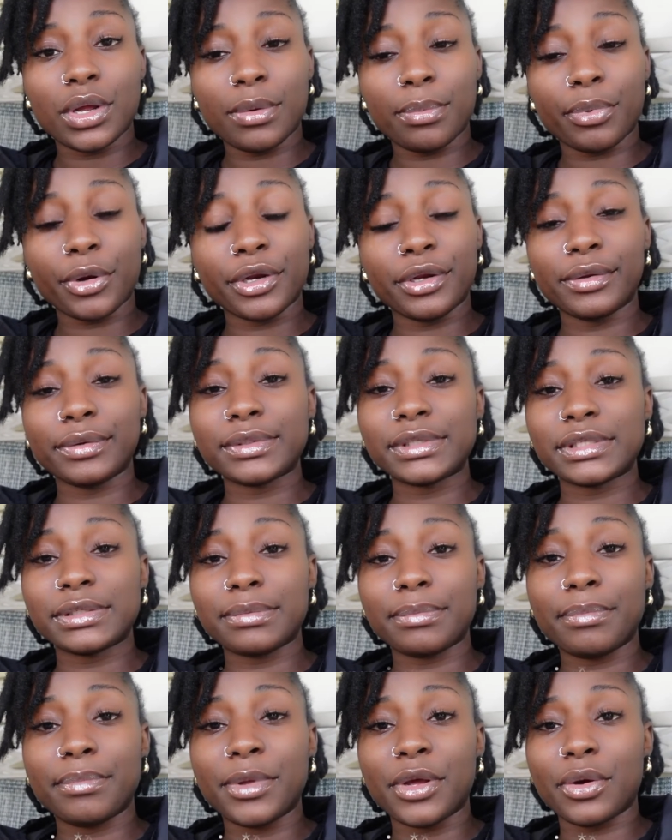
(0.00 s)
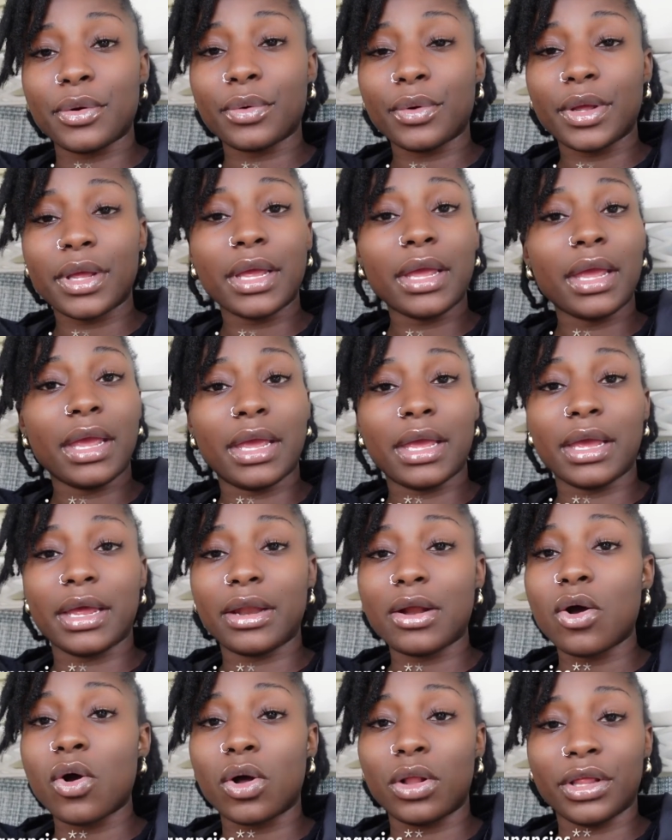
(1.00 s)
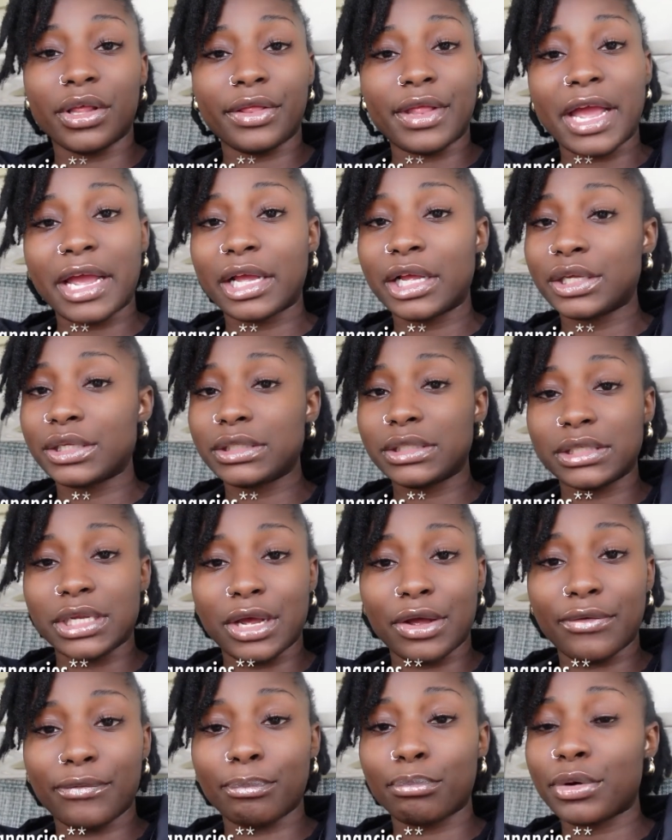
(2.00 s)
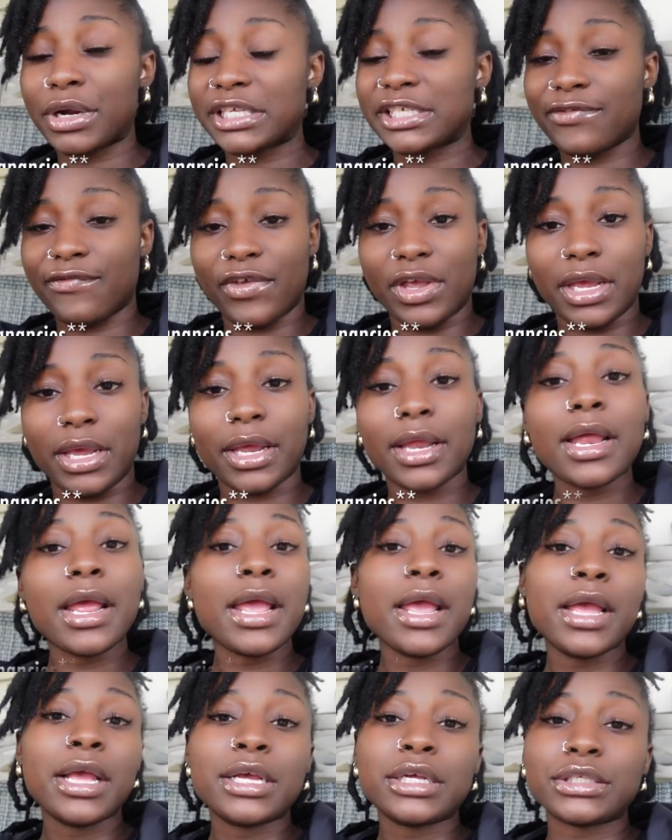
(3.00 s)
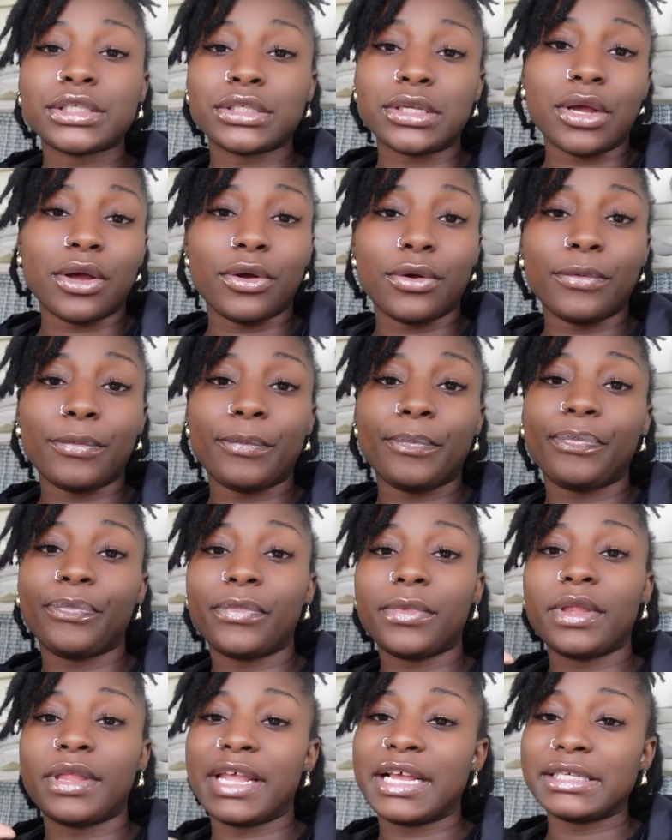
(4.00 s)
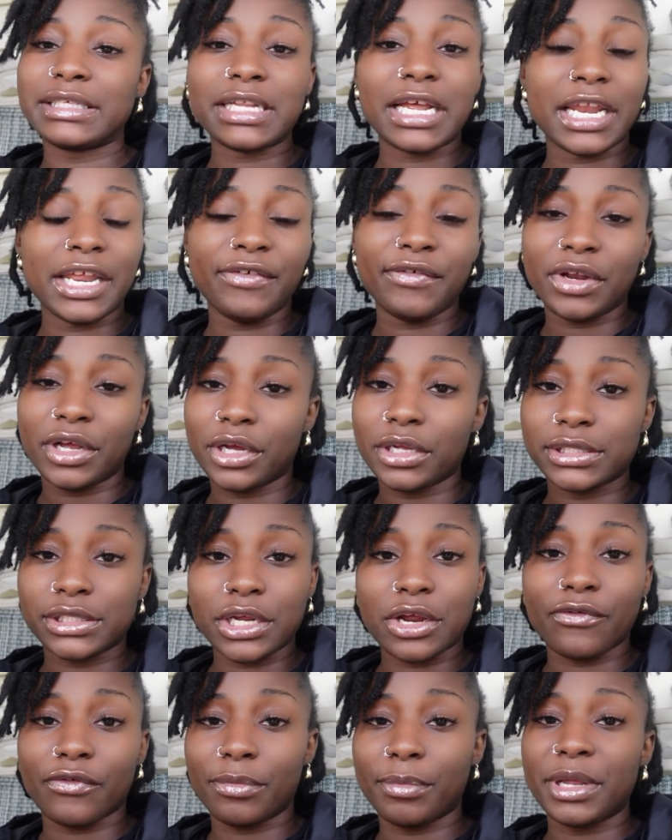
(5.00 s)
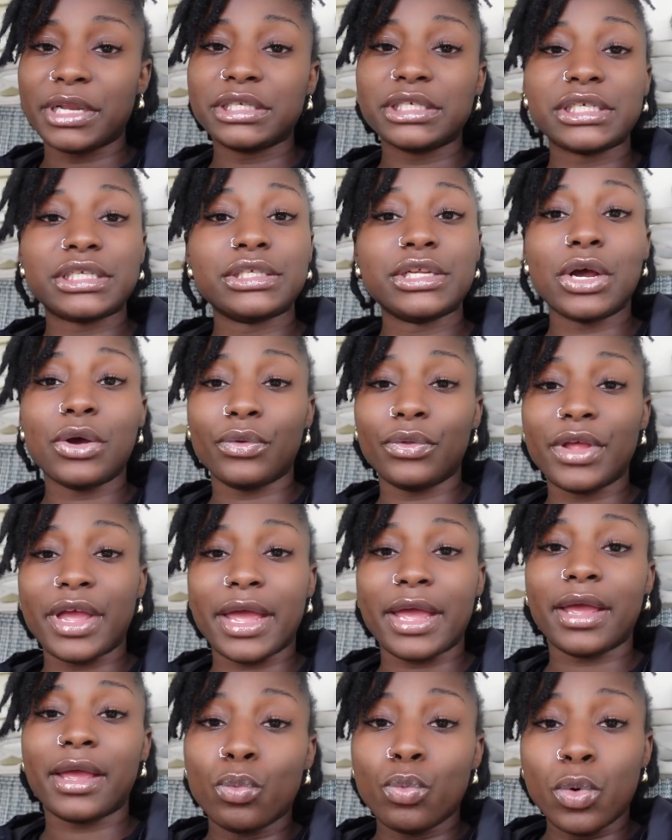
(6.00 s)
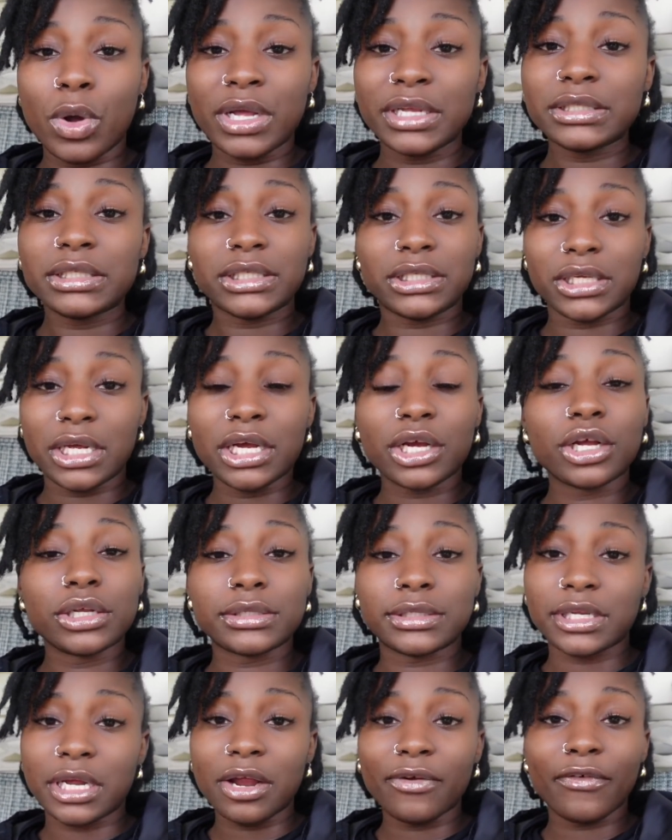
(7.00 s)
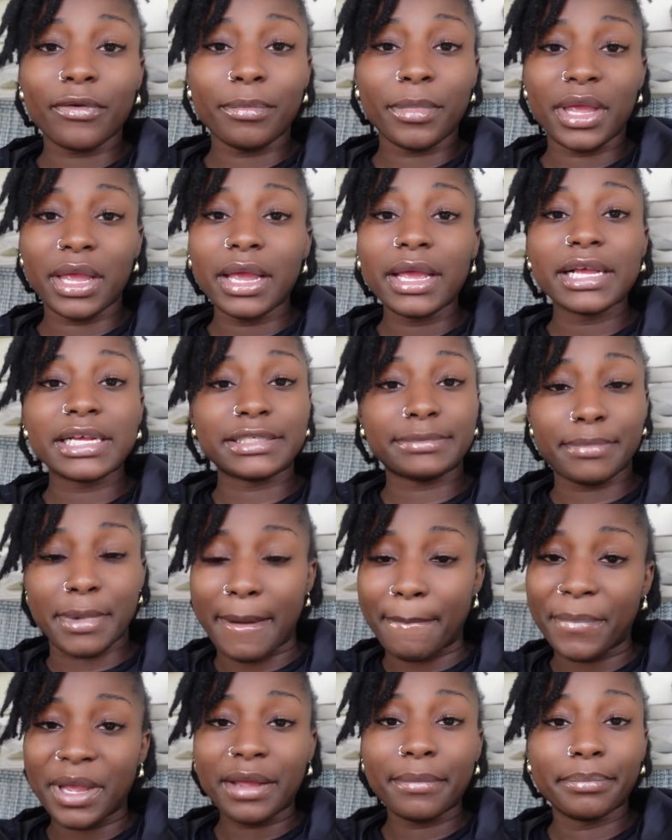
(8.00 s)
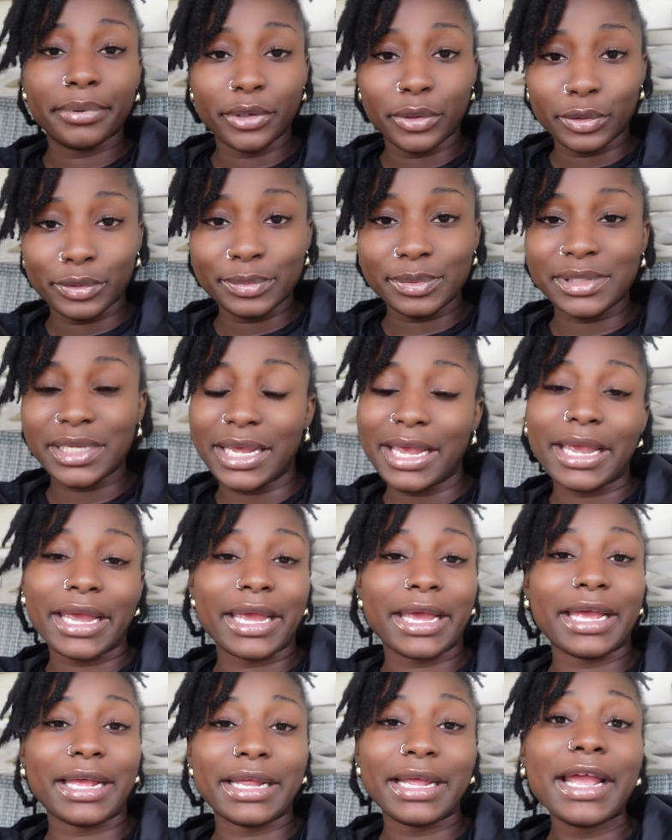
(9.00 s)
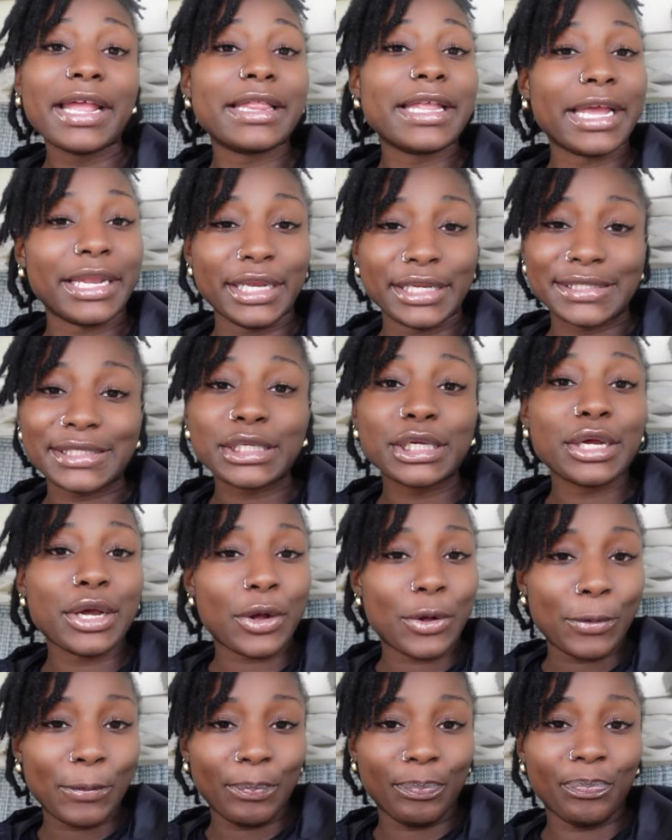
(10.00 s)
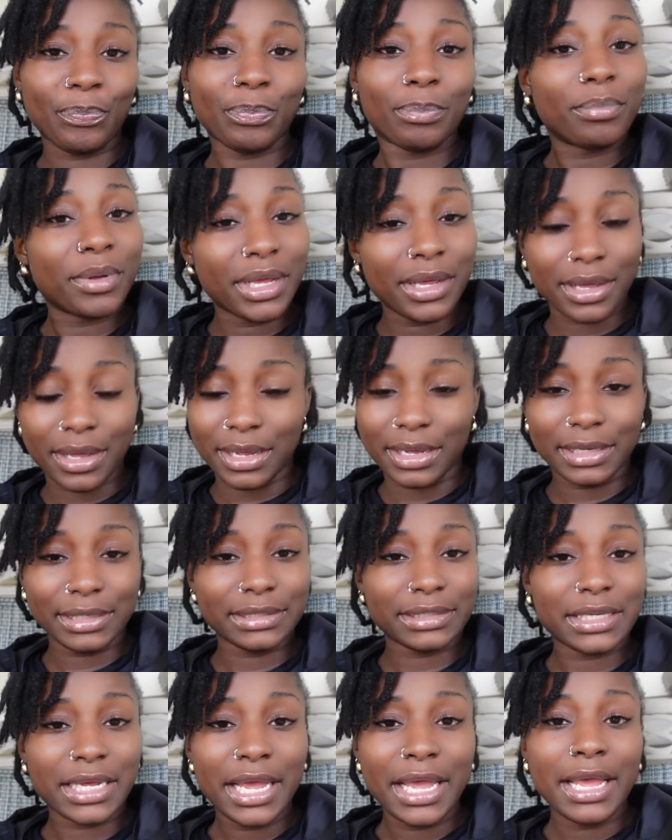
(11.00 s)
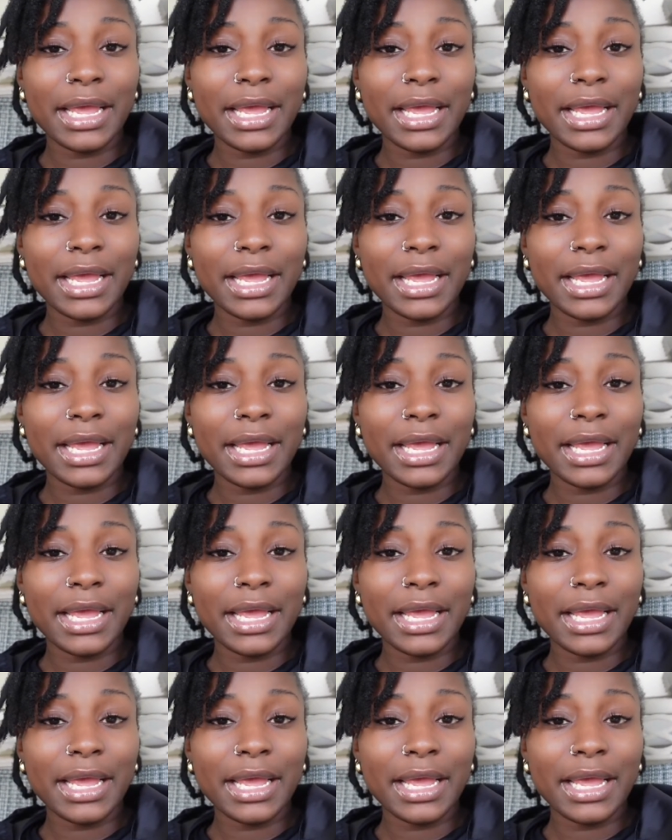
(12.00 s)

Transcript: produce milk and all of that good stuff, breastfeed. So that's not even a concern for me. Just know that what's a concern for me is my big boobs, and they need to go because